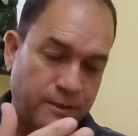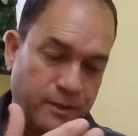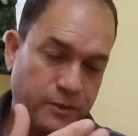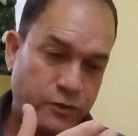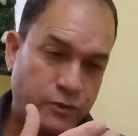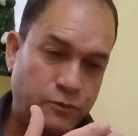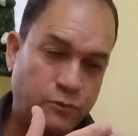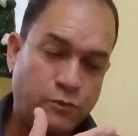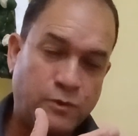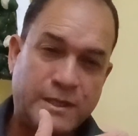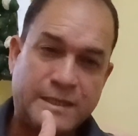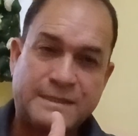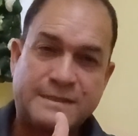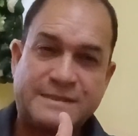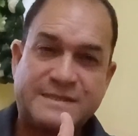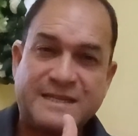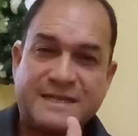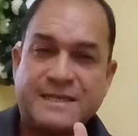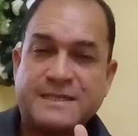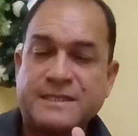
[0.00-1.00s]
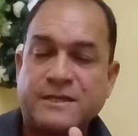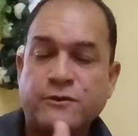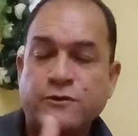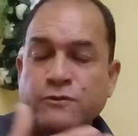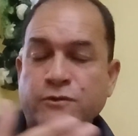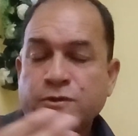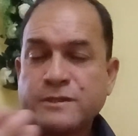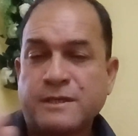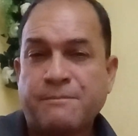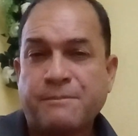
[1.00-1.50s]
U.S. citizens,
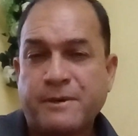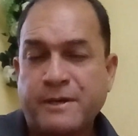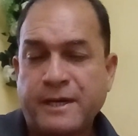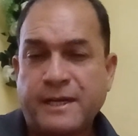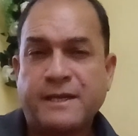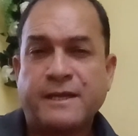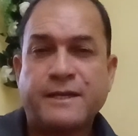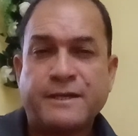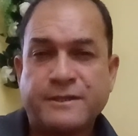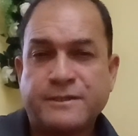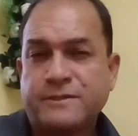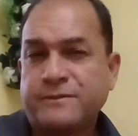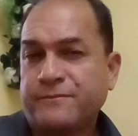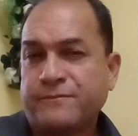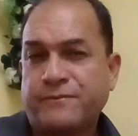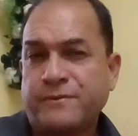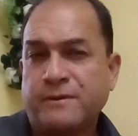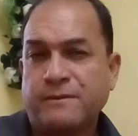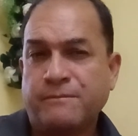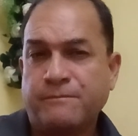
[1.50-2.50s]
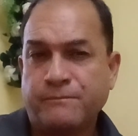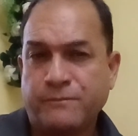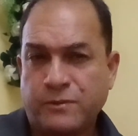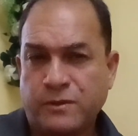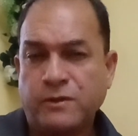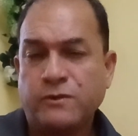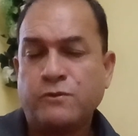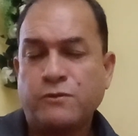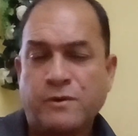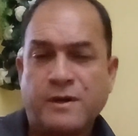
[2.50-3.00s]
U.S. Americans from
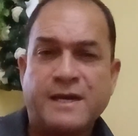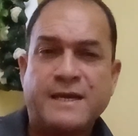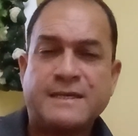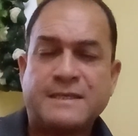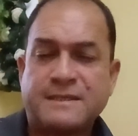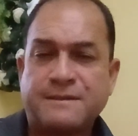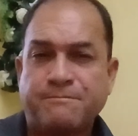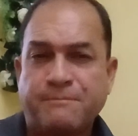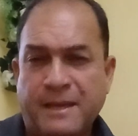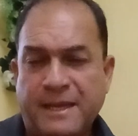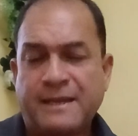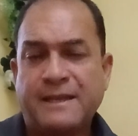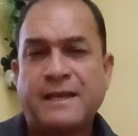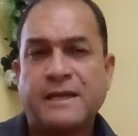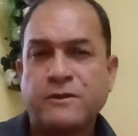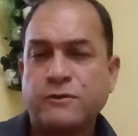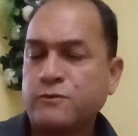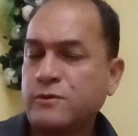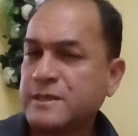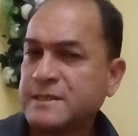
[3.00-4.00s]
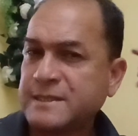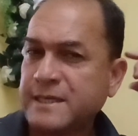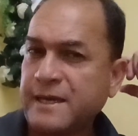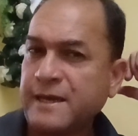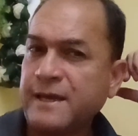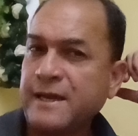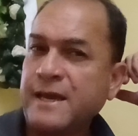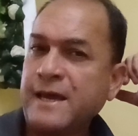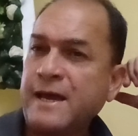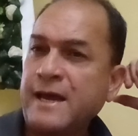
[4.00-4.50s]
the U.S., mainland
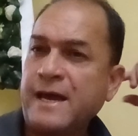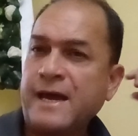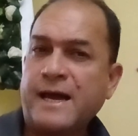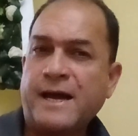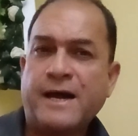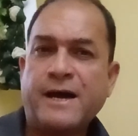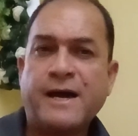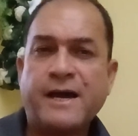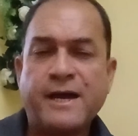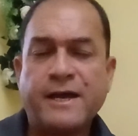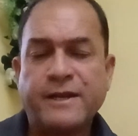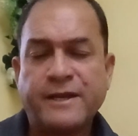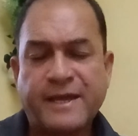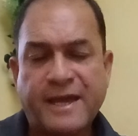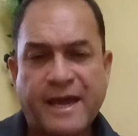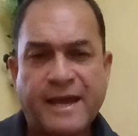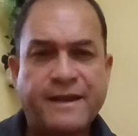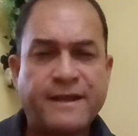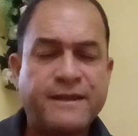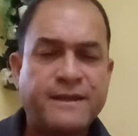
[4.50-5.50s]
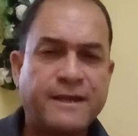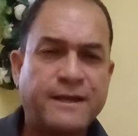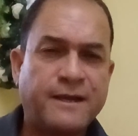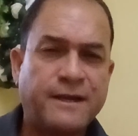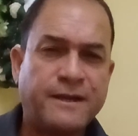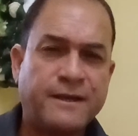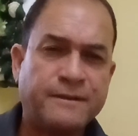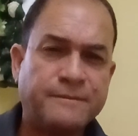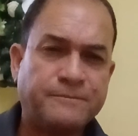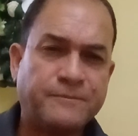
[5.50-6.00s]
USA, and Canada,
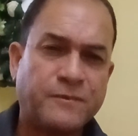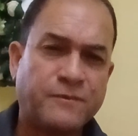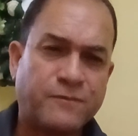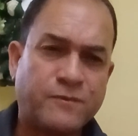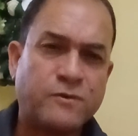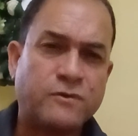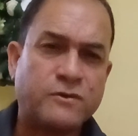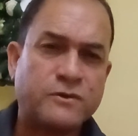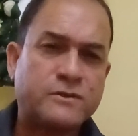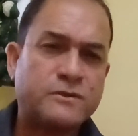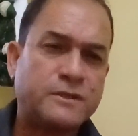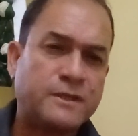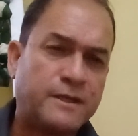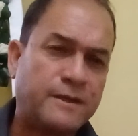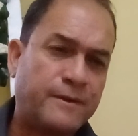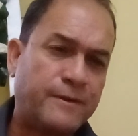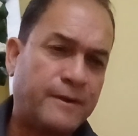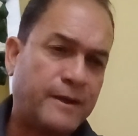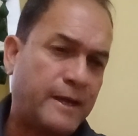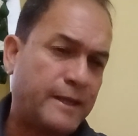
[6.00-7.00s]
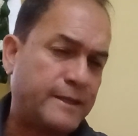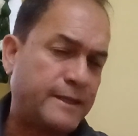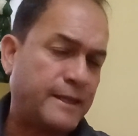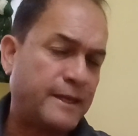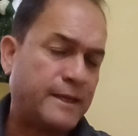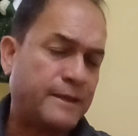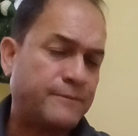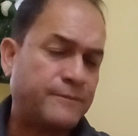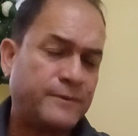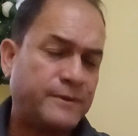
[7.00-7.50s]
and of course, I
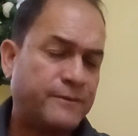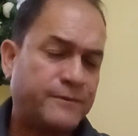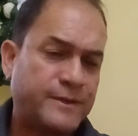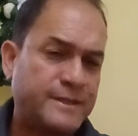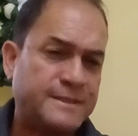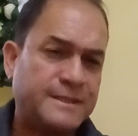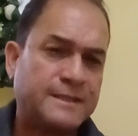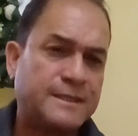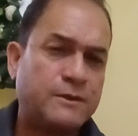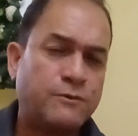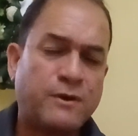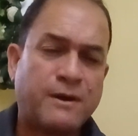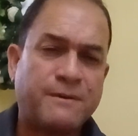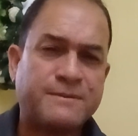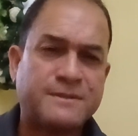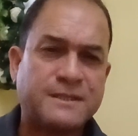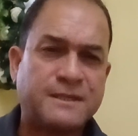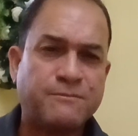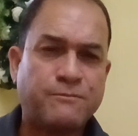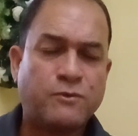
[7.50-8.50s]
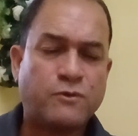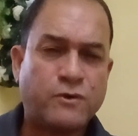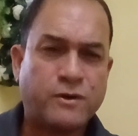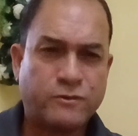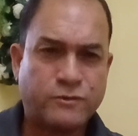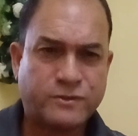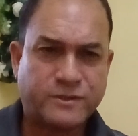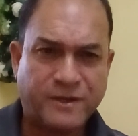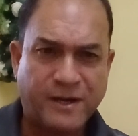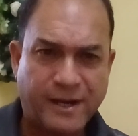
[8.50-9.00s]
think recently we have seen more
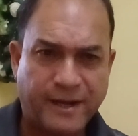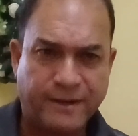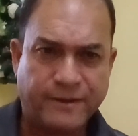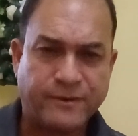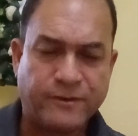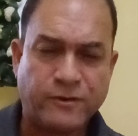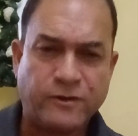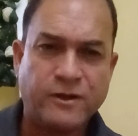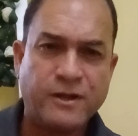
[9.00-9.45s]
Australian,